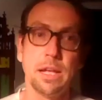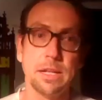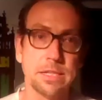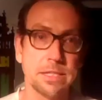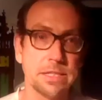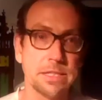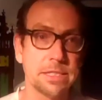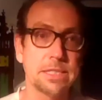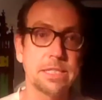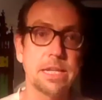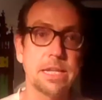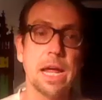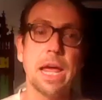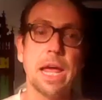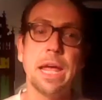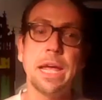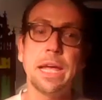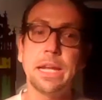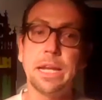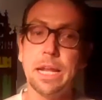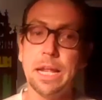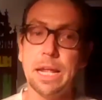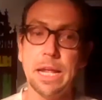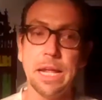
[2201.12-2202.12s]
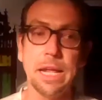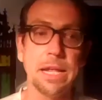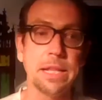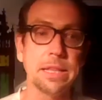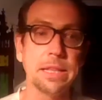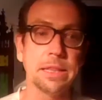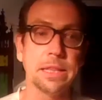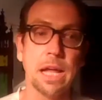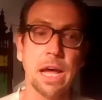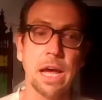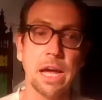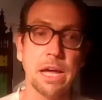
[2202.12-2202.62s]
staying
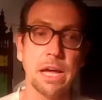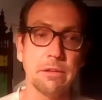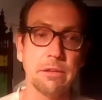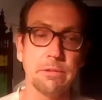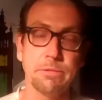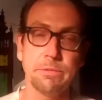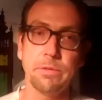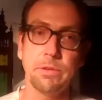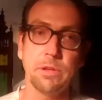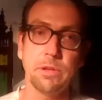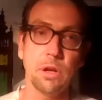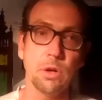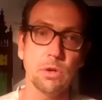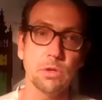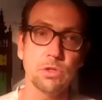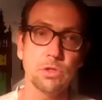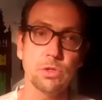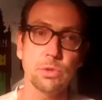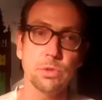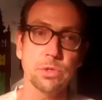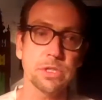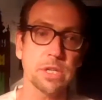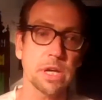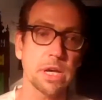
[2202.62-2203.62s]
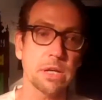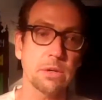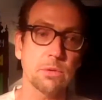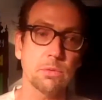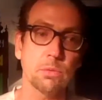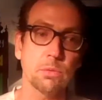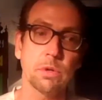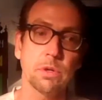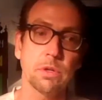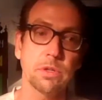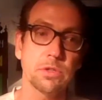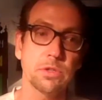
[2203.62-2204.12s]
in life, you know,
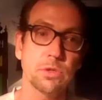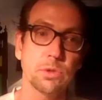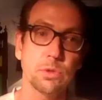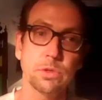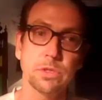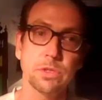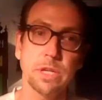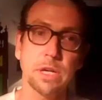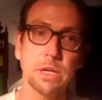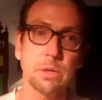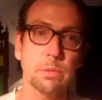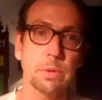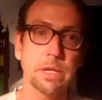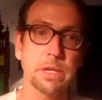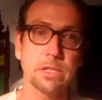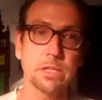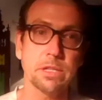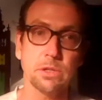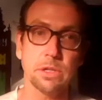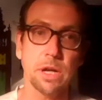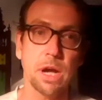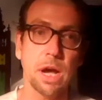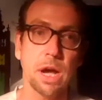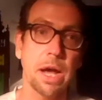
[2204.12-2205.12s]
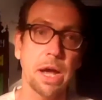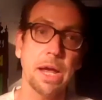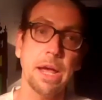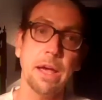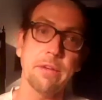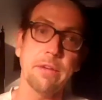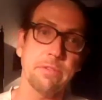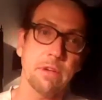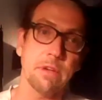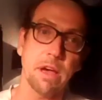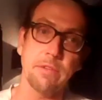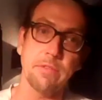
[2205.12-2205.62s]
suicide rates are high.